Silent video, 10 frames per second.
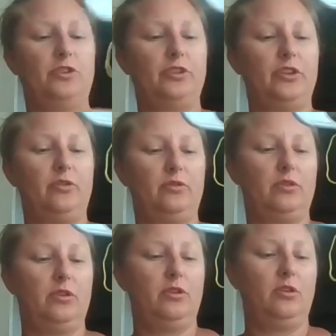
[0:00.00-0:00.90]
though,
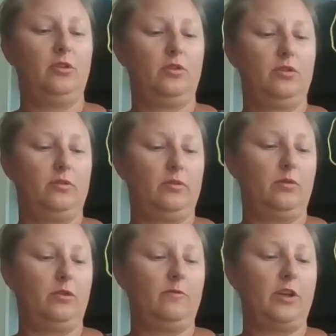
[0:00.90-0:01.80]

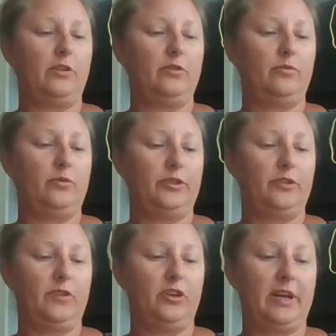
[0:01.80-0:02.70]
or follow the rules
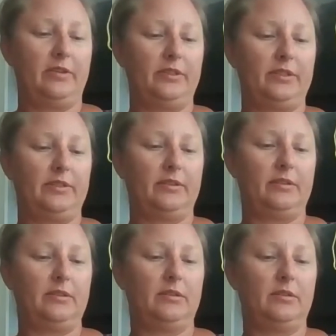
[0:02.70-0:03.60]
of your house,
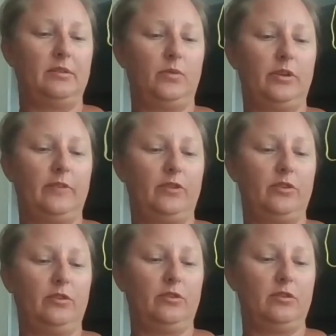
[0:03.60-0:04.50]

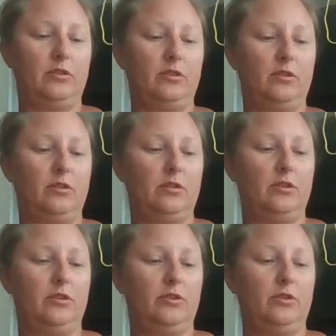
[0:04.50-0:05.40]
whoever
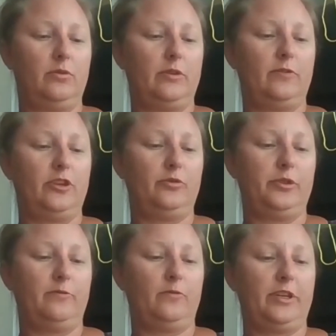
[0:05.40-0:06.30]
you
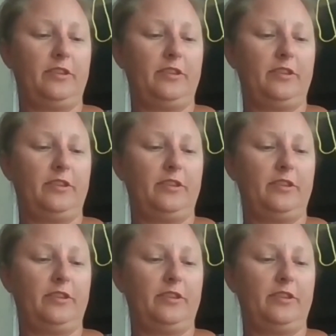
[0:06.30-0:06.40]
live with.